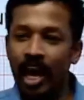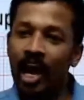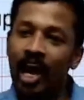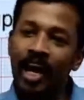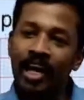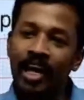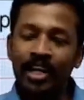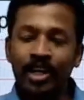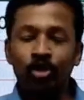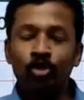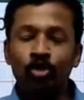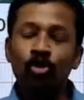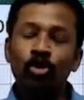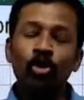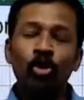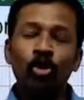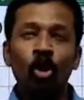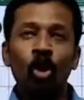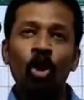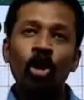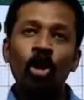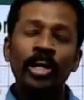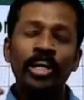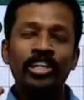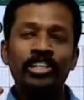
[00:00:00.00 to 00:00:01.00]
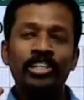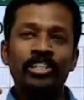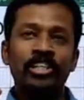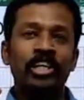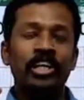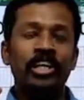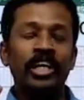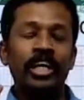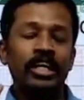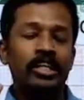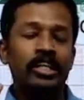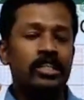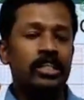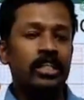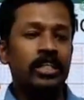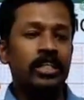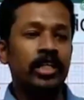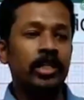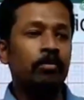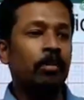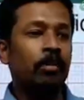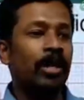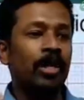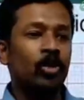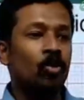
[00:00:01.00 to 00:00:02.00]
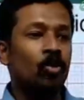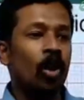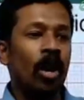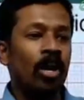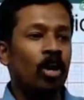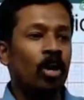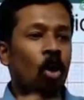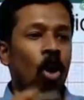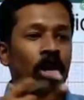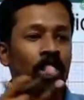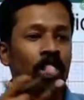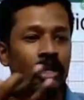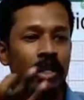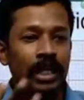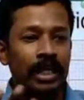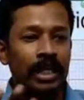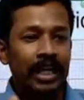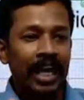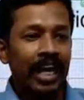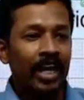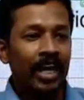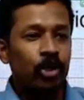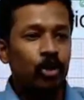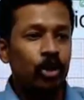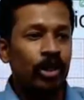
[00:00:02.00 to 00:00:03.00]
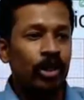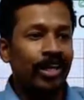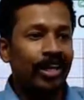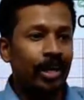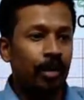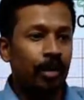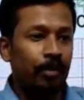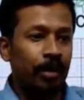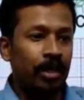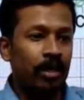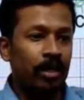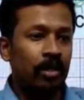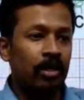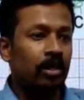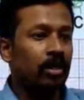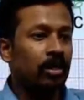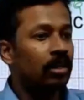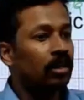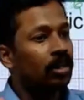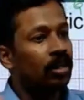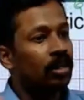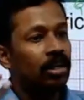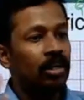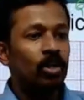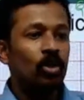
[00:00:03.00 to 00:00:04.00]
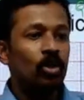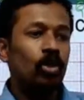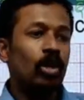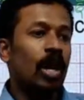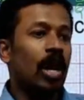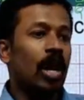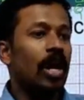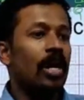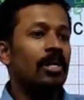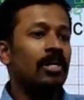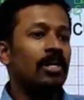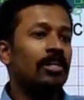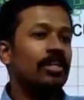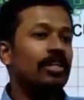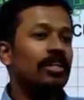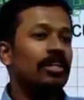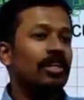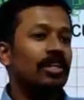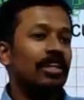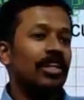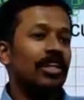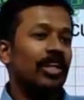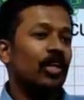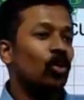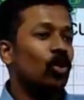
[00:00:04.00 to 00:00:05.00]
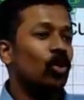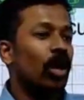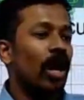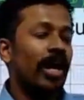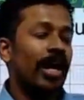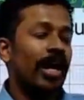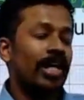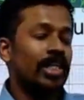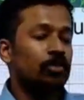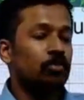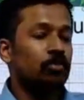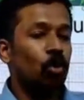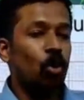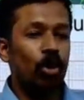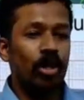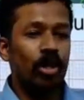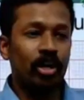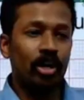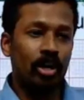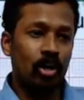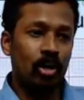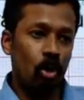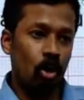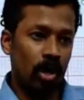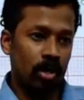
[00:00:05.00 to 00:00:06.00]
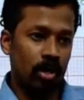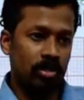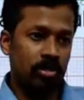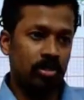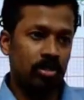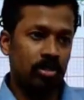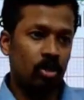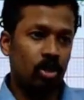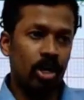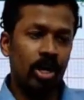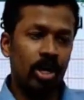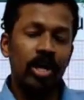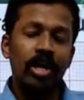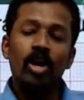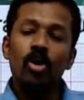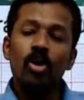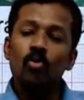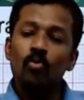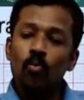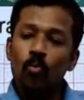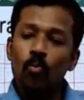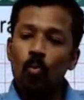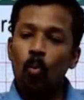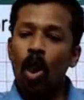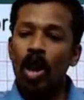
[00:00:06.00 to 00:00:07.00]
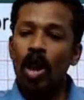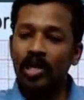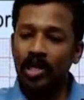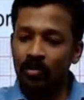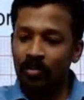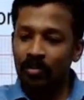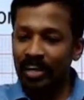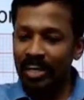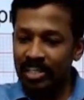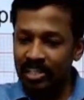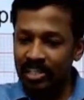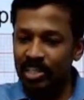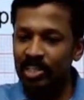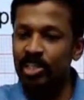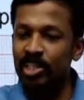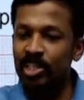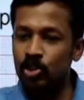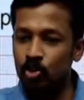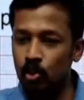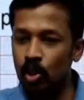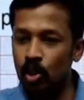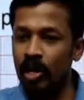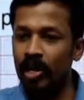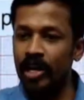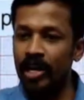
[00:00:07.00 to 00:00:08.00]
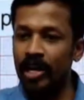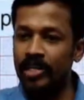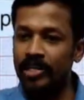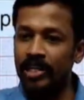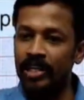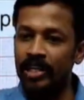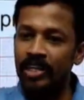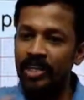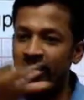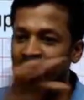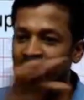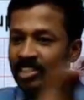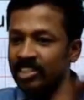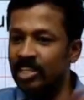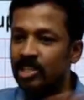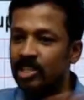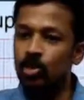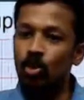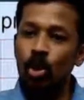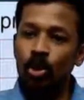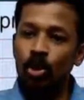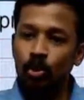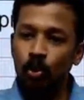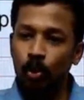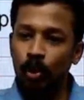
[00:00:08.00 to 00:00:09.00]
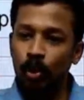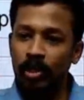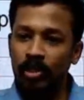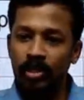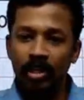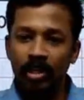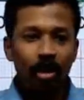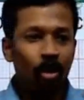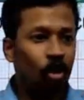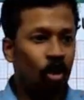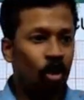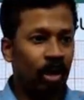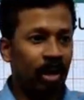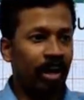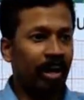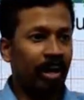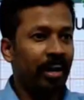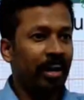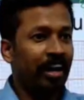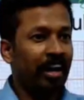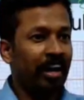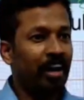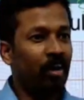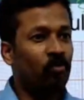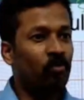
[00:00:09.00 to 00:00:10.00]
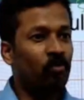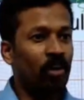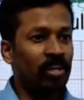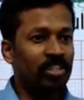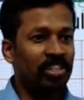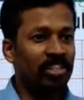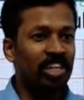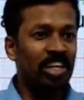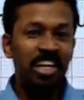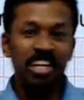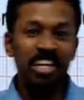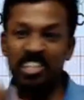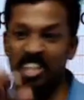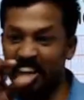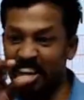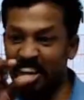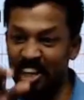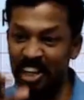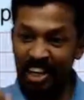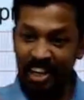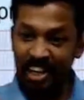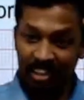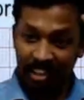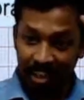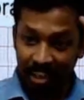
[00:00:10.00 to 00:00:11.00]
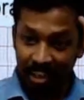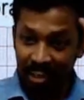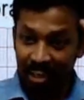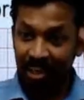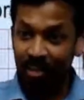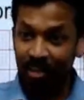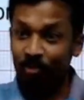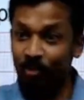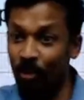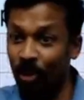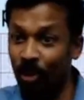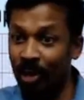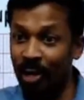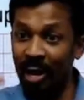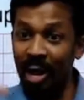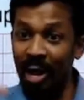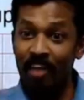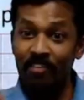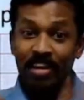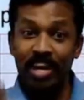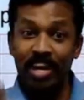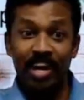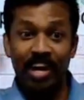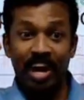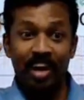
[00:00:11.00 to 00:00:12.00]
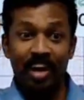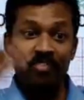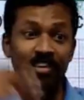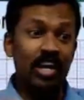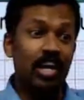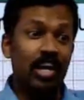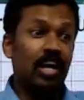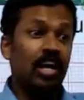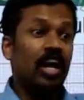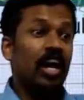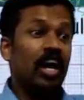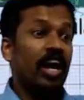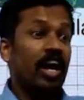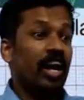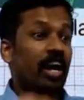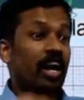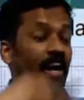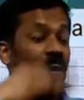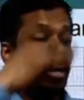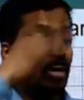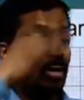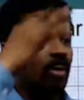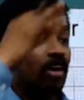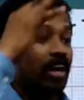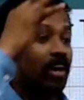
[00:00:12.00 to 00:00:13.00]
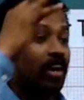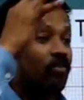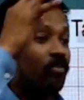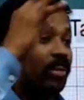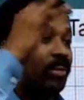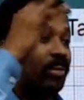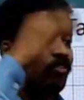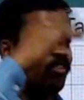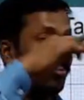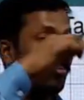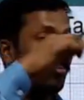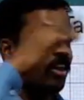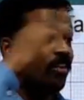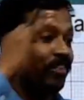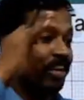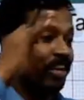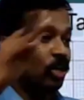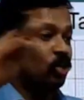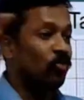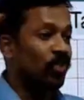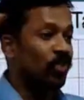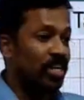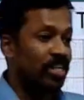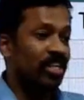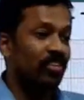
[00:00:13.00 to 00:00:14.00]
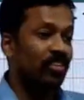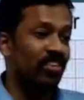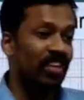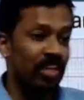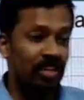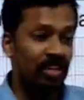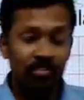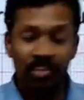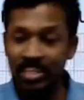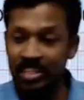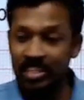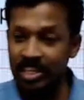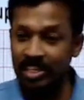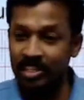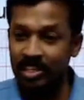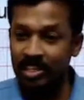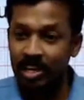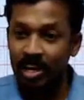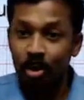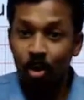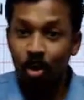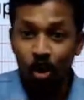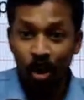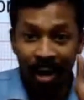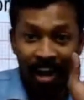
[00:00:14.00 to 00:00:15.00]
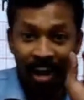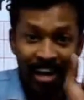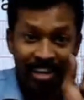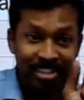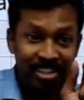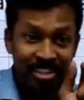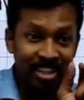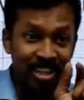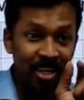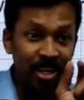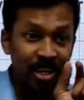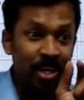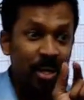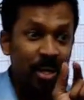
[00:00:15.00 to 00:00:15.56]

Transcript: and you know ecg but you are not uh, trying to interpret you can't you can't explore your knowledge okay whatever ecgs you are getting just go through it okay first lead second lead third lead okay avr avl eh, okay v1 v2 vc v6 okay st